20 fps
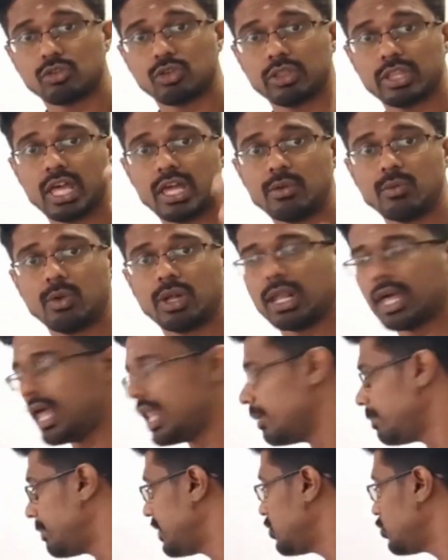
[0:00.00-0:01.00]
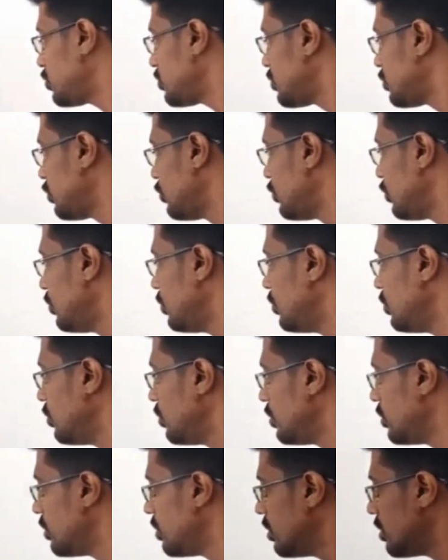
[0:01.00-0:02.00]
So that will help us to
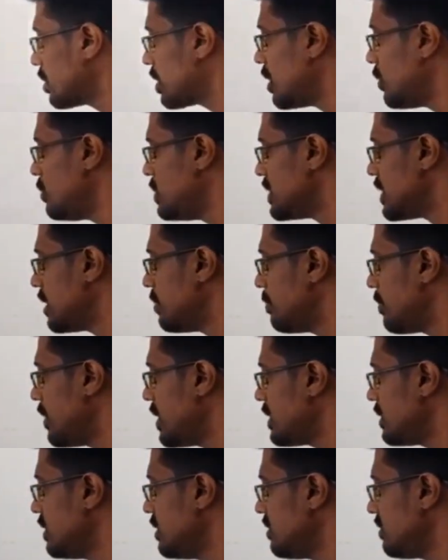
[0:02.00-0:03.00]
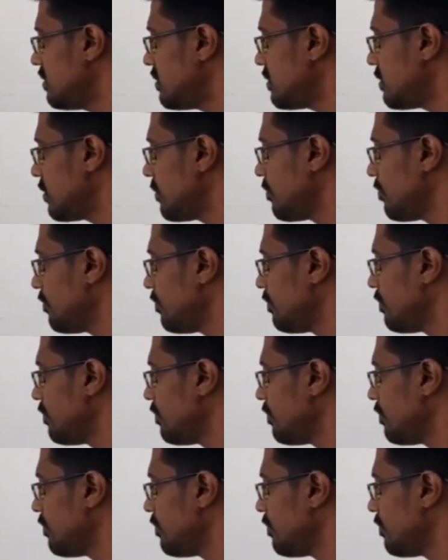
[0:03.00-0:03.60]
do, we can break this,